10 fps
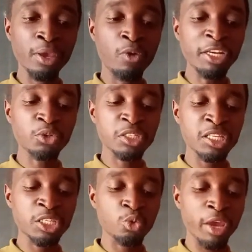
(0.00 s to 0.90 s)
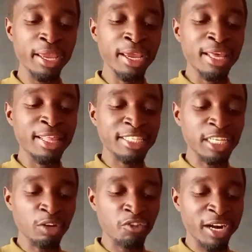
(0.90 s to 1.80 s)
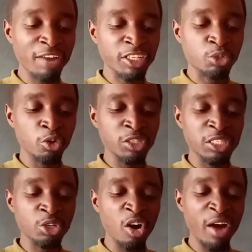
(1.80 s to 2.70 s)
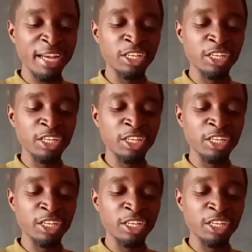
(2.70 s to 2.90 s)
When it was this way, the center of gravity was lowered.